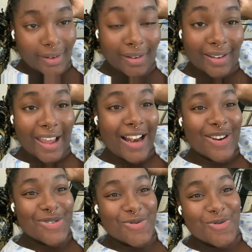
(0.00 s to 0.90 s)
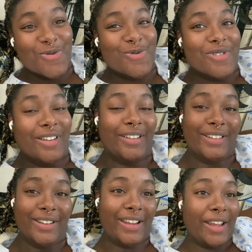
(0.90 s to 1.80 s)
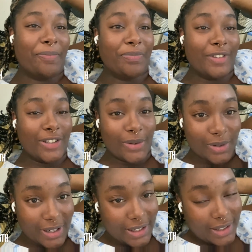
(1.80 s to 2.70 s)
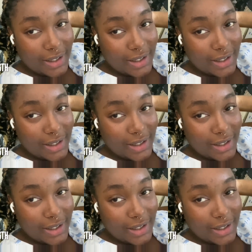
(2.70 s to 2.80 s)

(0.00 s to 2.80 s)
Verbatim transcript: Hello. Okay, so it